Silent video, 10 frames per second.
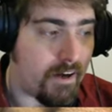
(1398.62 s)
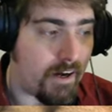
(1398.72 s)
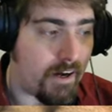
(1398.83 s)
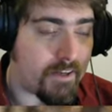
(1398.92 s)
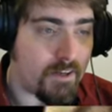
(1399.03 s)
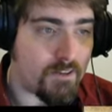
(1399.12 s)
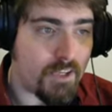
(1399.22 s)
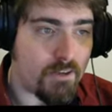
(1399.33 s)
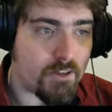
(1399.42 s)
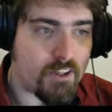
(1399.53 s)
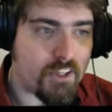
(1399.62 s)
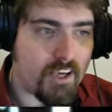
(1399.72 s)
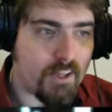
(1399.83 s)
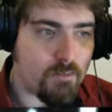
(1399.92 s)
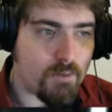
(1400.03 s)
And it goes down into the
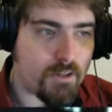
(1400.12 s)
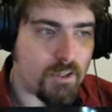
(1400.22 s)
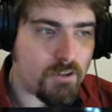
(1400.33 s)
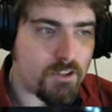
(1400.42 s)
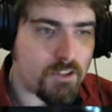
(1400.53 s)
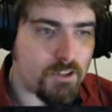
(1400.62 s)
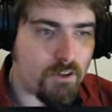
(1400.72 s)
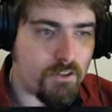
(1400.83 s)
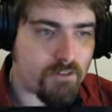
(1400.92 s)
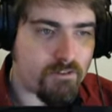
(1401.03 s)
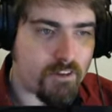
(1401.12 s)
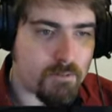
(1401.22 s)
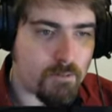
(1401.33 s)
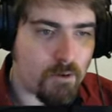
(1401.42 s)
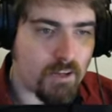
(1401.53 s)
yellow, but Yojih is on the
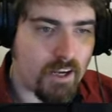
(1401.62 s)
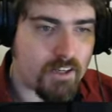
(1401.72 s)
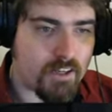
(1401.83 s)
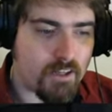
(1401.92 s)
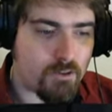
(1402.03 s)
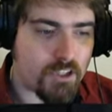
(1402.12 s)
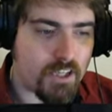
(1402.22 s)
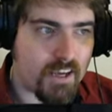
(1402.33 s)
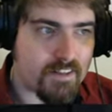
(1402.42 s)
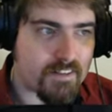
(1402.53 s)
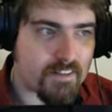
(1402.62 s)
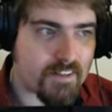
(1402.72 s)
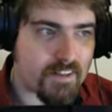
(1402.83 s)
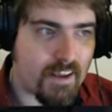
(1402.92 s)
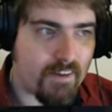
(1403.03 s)
transport and Yojih is
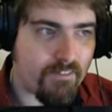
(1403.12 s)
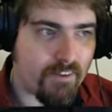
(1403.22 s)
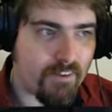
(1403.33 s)
safe.